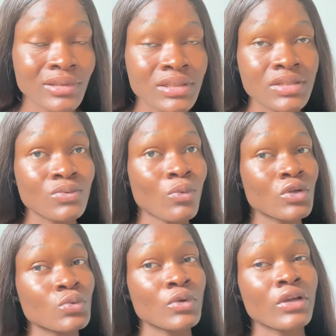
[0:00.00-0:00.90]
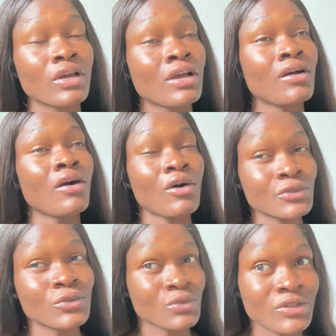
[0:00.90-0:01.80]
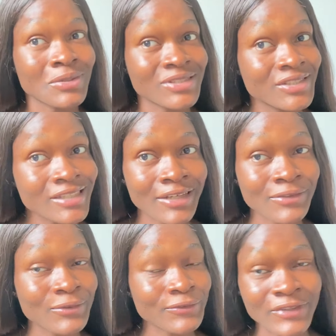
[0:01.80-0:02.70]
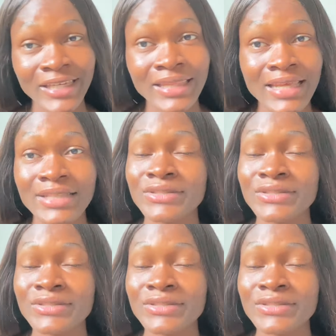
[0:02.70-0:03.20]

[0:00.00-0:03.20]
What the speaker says: That is what we're also doing on this channel, don't forget that.